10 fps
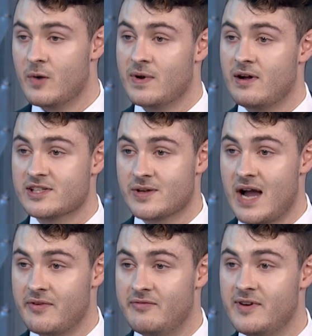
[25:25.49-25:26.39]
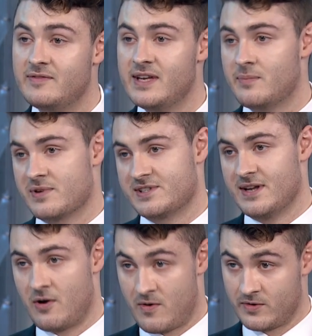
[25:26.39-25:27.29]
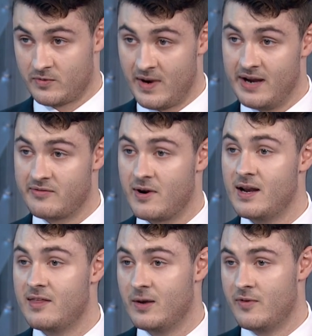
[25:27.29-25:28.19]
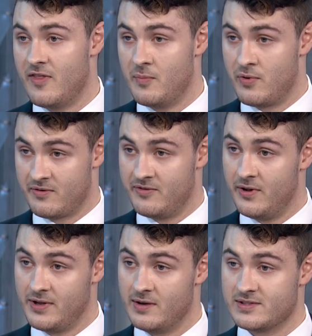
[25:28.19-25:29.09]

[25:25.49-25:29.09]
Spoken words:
We also have a 15% hurdle rate for anything within the portfolio.